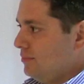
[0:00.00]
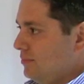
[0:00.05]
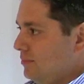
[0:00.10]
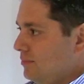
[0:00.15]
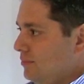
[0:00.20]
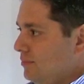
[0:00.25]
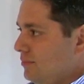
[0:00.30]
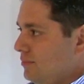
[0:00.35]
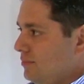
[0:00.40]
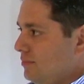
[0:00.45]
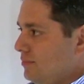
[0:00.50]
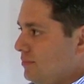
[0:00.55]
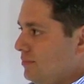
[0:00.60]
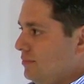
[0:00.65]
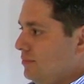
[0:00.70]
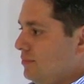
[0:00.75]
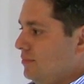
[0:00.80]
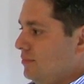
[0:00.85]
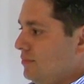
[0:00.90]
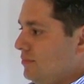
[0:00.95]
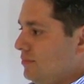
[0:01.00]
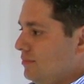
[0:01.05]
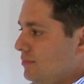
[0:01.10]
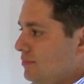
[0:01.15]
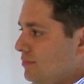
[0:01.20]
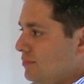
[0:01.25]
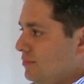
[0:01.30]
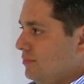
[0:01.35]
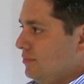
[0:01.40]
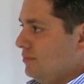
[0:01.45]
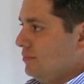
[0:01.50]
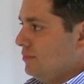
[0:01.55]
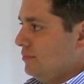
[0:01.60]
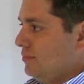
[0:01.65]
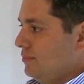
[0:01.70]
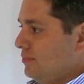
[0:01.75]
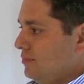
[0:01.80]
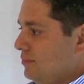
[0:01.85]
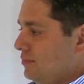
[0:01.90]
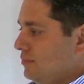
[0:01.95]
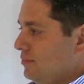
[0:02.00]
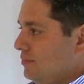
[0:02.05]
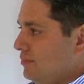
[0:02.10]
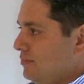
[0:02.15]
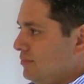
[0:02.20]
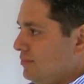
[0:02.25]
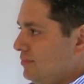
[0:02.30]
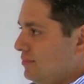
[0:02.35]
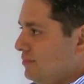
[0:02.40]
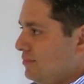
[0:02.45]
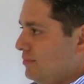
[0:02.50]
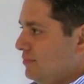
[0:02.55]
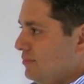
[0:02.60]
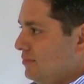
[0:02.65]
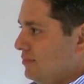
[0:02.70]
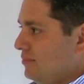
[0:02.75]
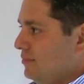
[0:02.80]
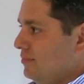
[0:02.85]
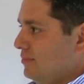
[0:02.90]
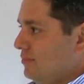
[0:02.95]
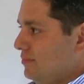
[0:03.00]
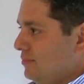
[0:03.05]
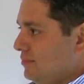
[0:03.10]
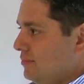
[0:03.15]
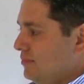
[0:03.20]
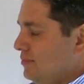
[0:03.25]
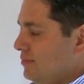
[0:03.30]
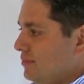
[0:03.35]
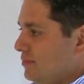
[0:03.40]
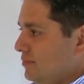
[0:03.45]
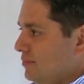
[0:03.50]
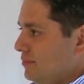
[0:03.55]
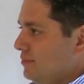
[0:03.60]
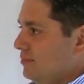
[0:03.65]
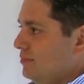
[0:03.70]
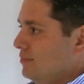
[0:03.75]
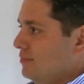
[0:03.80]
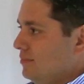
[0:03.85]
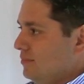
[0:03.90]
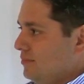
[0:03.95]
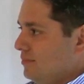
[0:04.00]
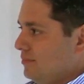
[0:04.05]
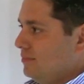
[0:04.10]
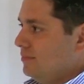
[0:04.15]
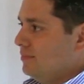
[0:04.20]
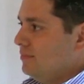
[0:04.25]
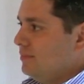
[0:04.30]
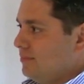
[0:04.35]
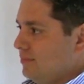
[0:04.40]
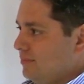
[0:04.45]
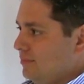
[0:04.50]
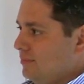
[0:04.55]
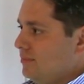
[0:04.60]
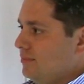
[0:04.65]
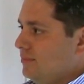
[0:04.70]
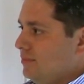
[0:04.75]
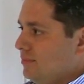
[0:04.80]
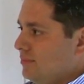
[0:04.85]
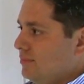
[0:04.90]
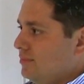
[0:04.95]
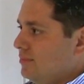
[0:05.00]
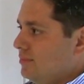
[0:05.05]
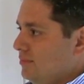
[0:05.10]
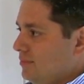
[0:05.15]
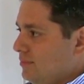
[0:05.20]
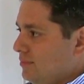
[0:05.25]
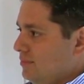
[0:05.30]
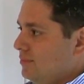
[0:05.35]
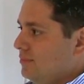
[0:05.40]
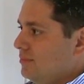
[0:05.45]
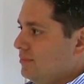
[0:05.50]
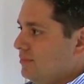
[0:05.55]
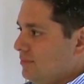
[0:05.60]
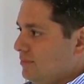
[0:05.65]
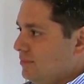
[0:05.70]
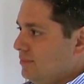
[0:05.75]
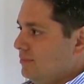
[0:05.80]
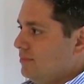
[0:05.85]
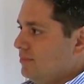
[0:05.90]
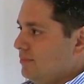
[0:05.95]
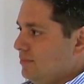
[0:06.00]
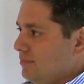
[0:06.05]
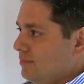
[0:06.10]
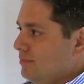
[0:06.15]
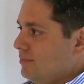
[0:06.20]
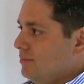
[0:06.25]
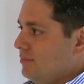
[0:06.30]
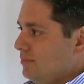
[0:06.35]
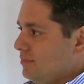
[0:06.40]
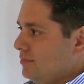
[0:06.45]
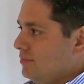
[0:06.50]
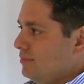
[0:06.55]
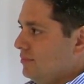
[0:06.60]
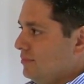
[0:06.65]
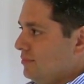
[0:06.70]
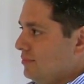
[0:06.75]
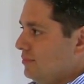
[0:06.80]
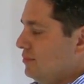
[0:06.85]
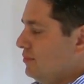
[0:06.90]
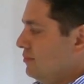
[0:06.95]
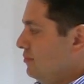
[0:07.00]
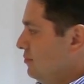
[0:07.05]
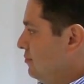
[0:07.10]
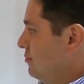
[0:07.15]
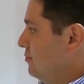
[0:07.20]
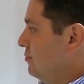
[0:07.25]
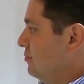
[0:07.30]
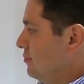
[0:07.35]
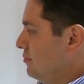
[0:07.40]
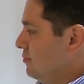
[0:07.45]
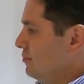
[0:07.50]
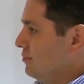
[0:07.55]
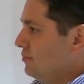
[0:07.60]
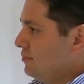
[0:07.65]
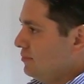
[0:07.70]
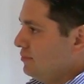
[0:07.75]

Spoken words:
[no speech]